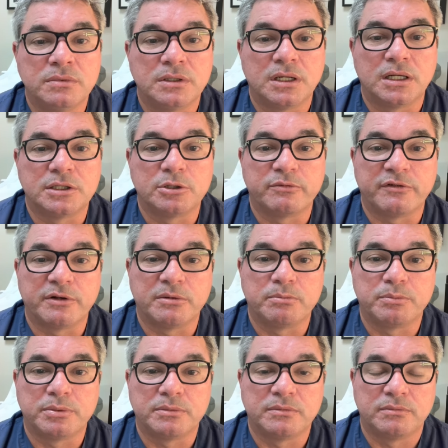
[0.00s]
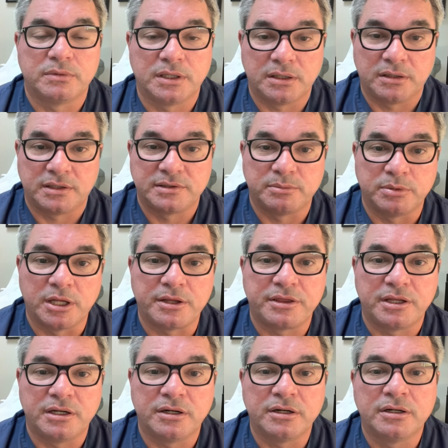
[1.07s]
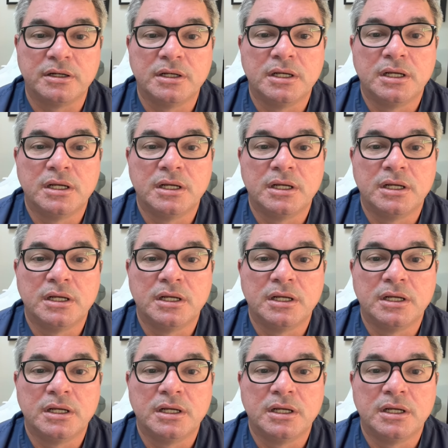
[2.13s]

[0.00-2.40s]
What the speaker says: as a blood thinner,